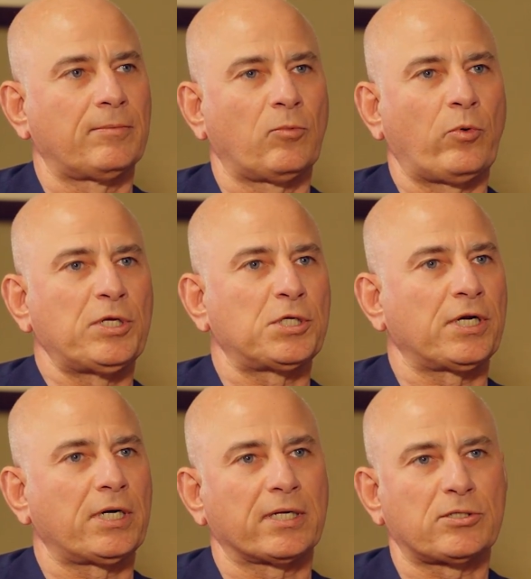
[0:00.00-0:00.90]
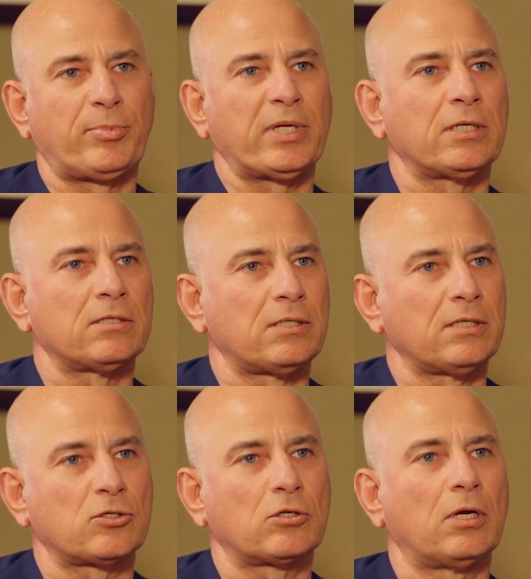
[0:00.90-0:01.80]
we share
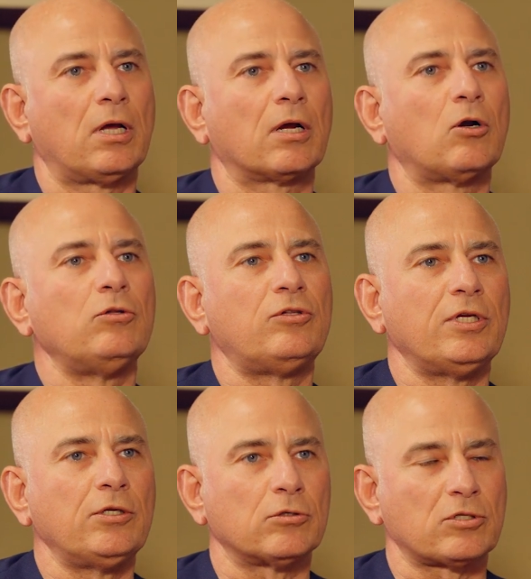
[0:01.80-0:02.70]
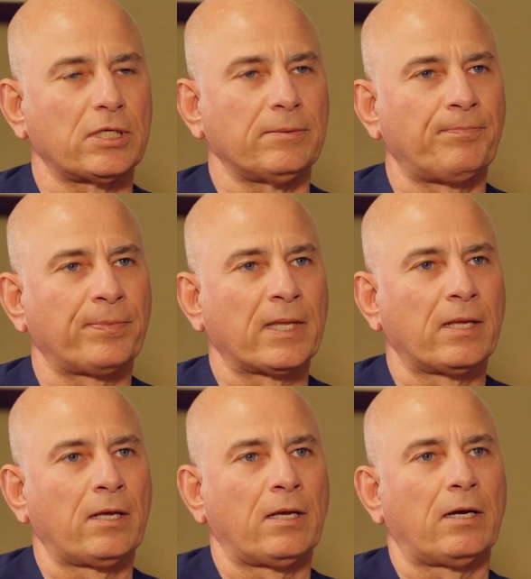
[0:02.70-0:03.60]
experiences continuously.
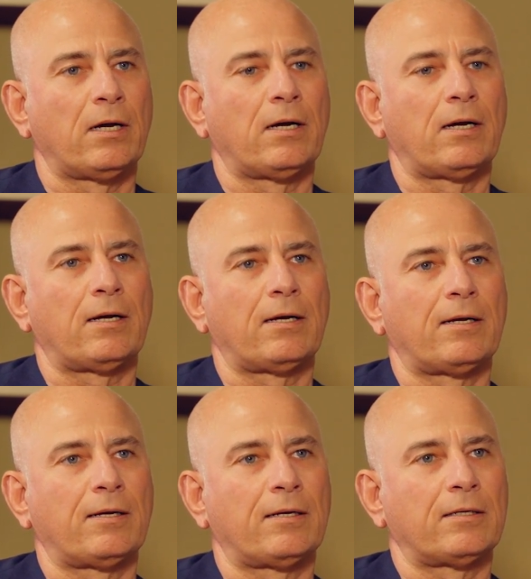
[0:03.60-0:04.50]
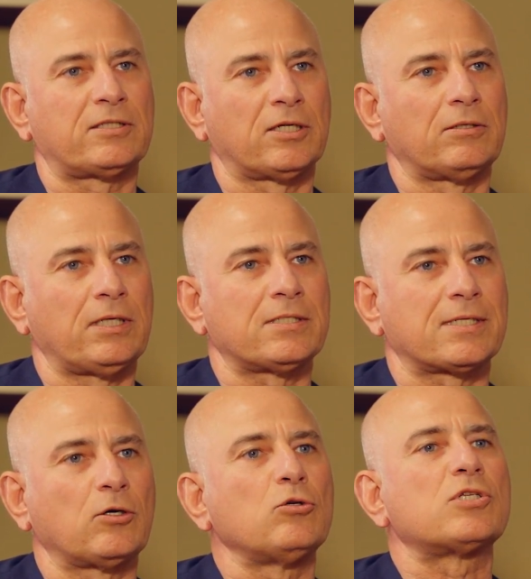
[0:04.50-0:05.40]
So it's
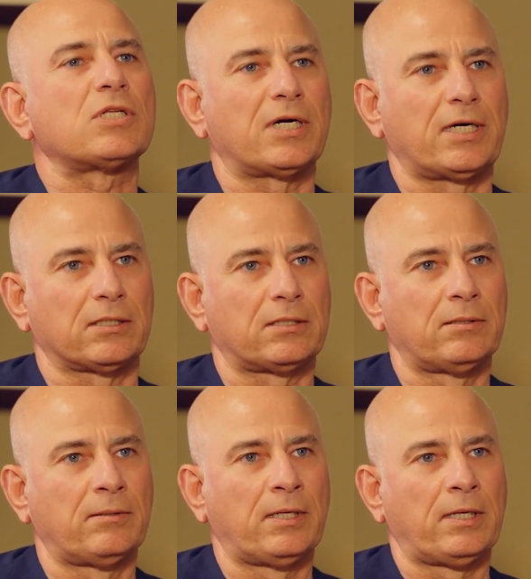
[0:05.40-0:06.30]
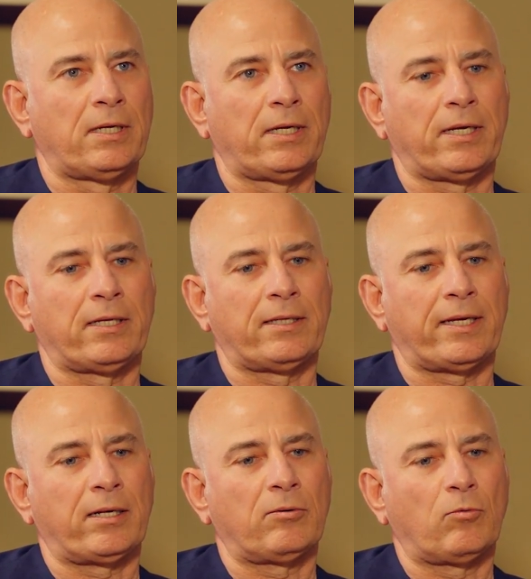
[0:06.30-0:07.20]
a good start. And
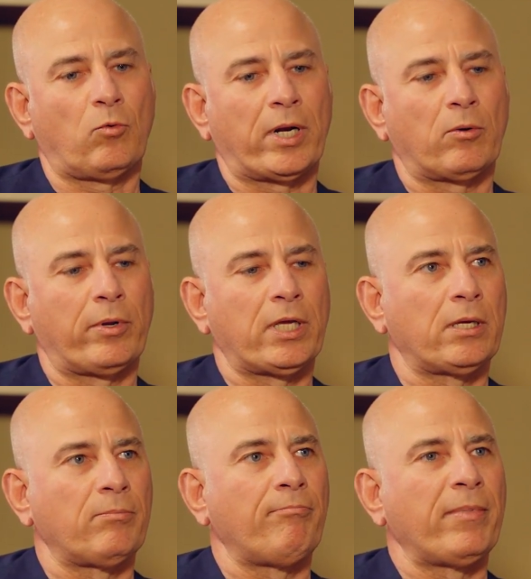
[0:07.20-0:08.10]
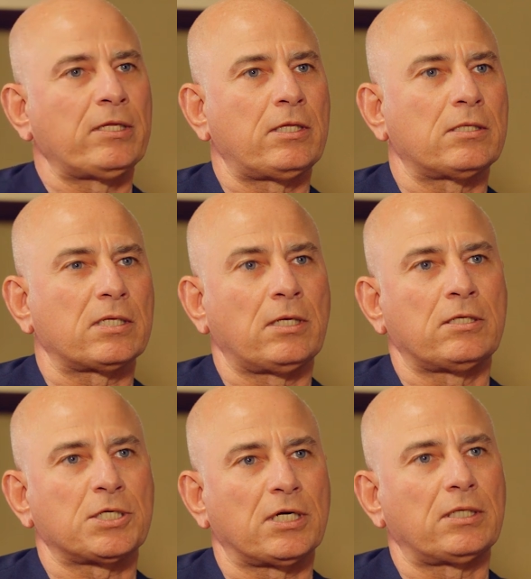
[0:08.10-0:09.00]
then when we meet
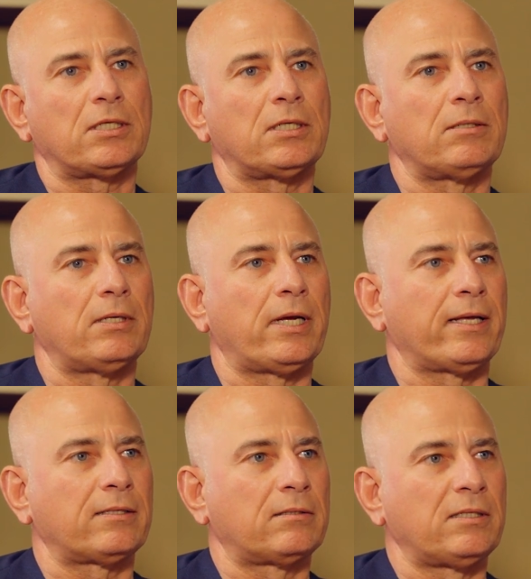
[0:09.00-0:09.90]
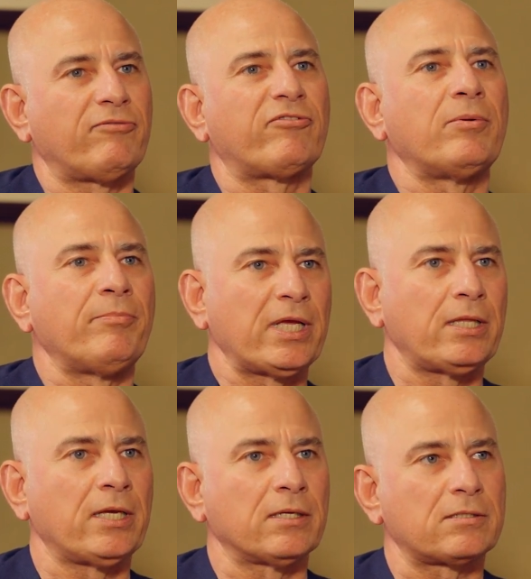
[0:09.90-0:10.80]
each other at different
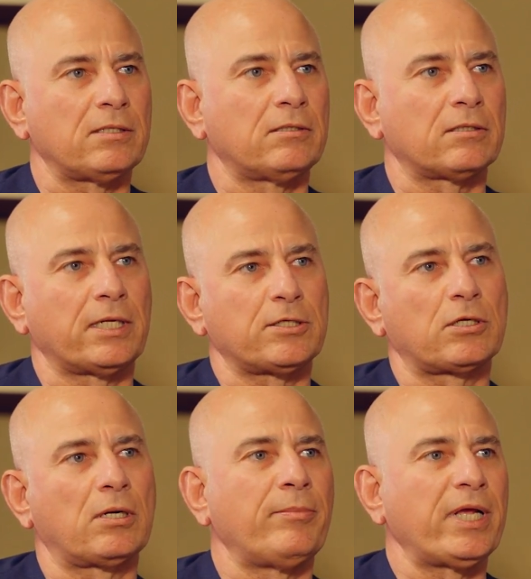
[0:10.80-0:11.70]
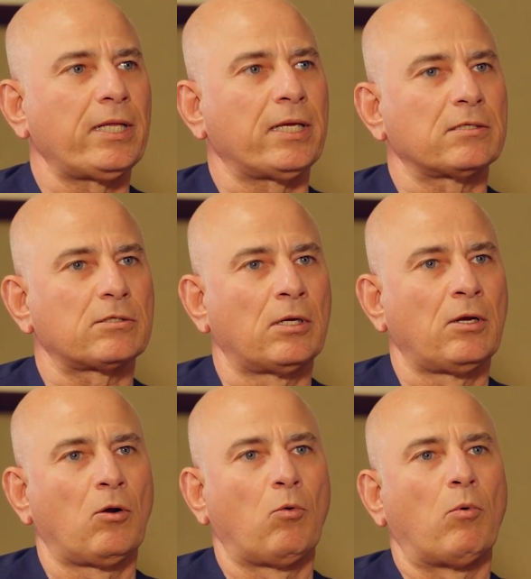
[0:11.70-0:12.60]
meetings, international meetings,
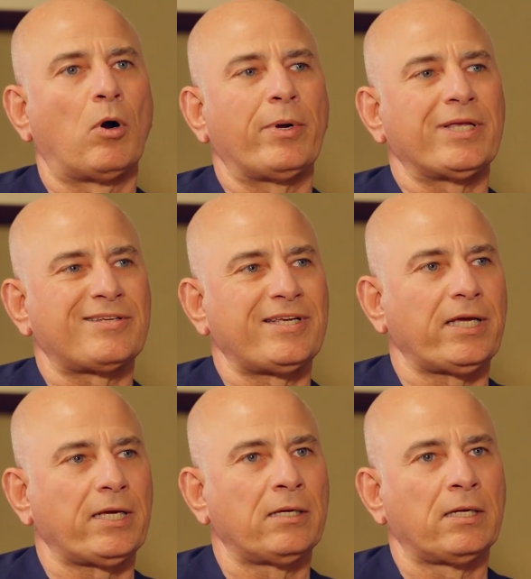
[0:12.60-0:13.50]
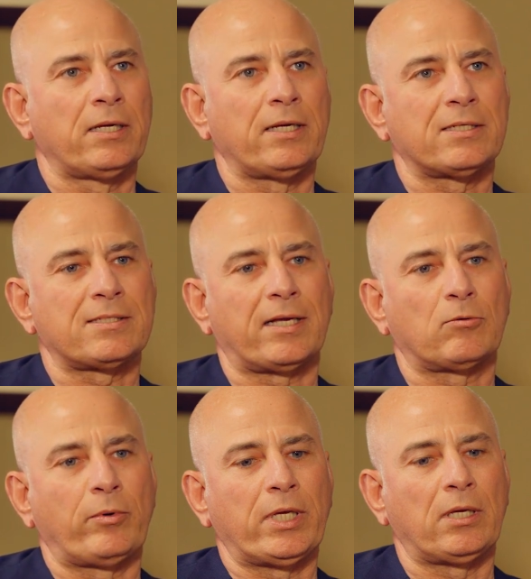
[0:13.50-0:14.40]
what we see is that
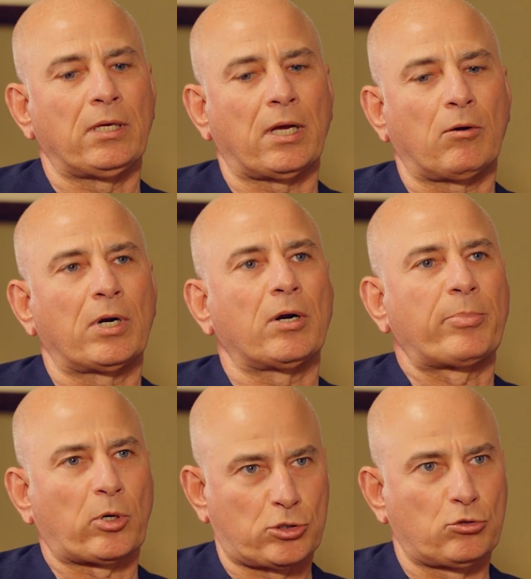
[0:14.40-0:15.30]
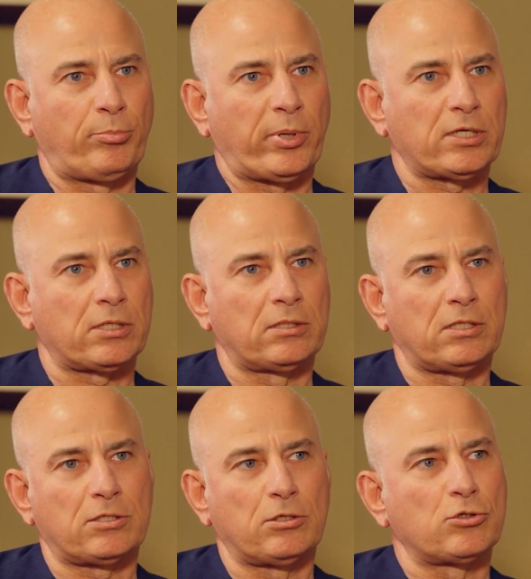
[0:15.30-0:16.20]
our approach to patients
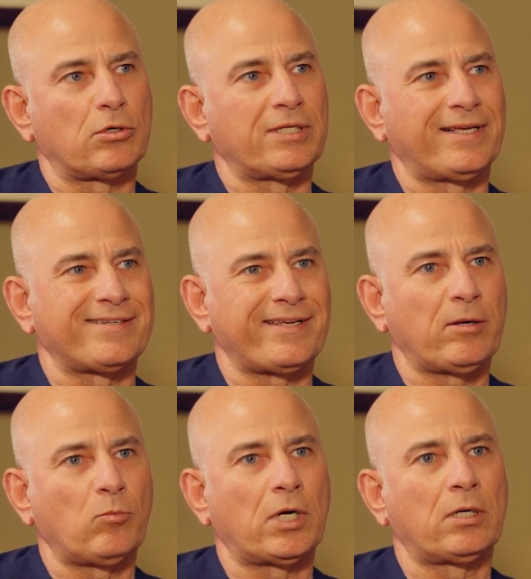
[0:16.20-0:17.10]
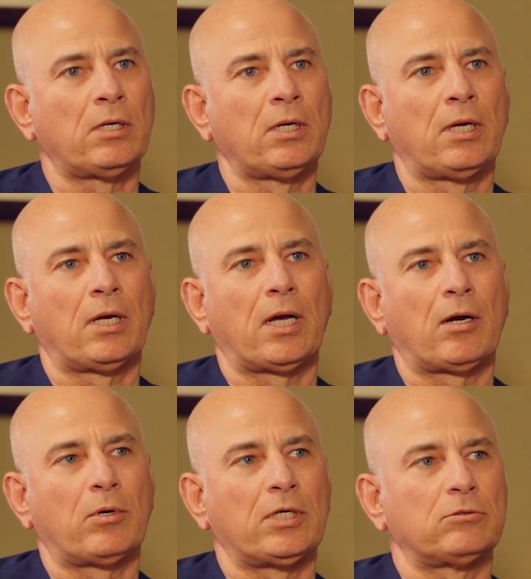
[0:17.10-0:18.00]
is usually the same one,
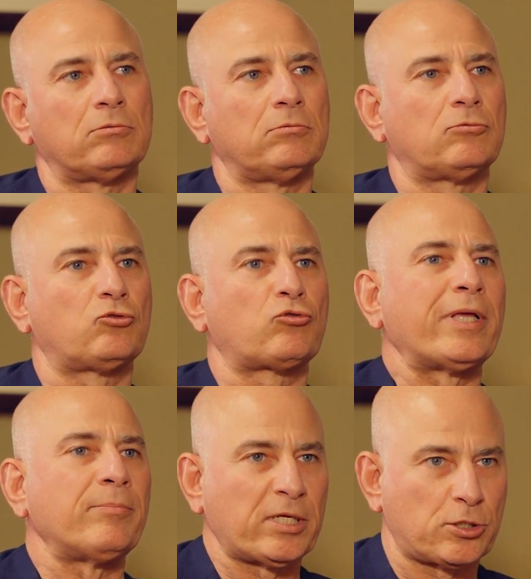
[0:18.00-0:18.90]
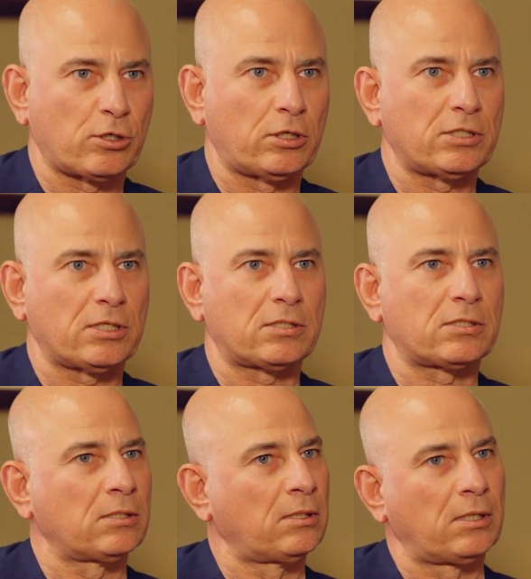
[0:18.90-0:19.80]
our treatment
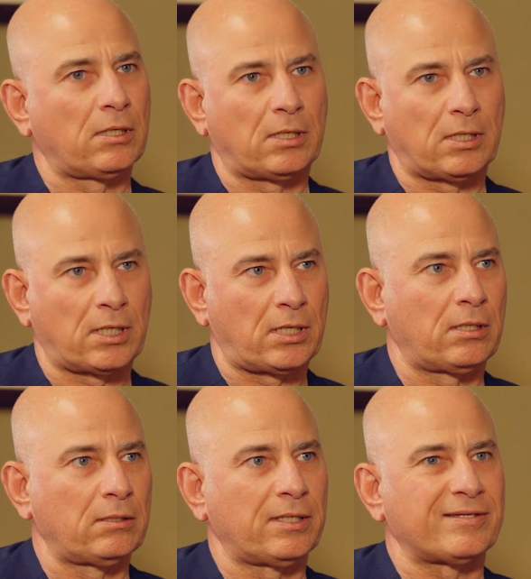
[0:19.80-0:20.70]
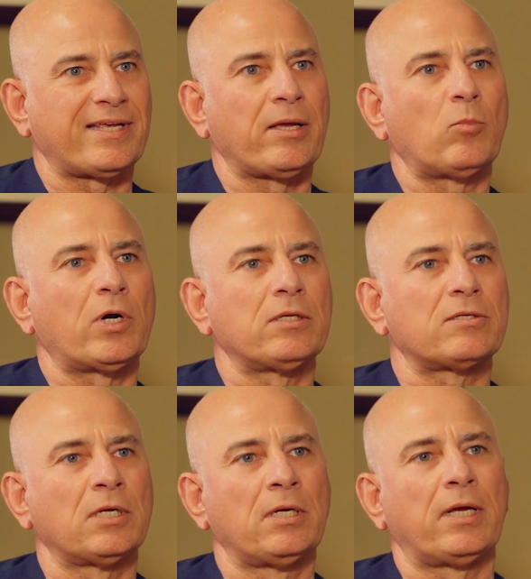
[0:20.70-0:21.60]
choices are the same
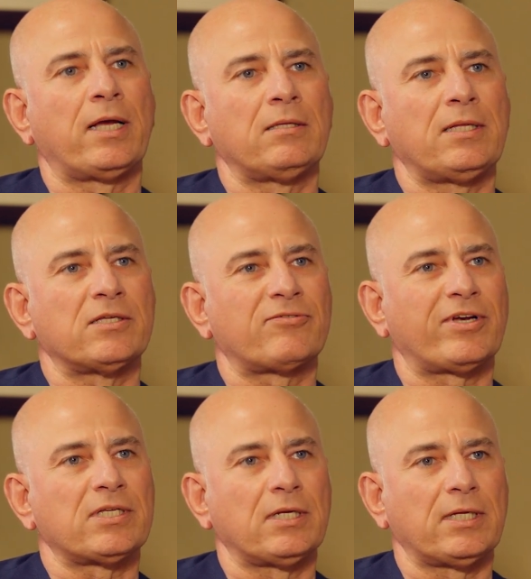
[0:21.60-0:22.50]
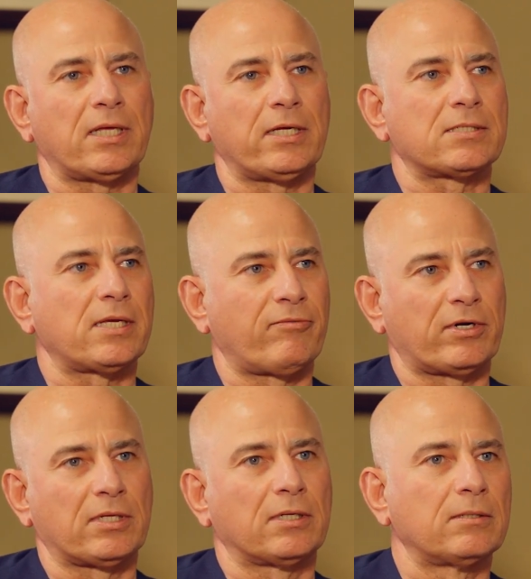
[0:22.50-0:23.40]
ones, and this facilitates
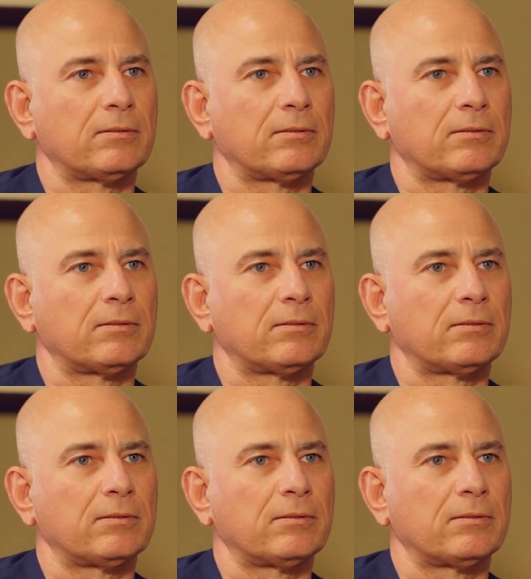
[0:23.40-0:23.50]
everything.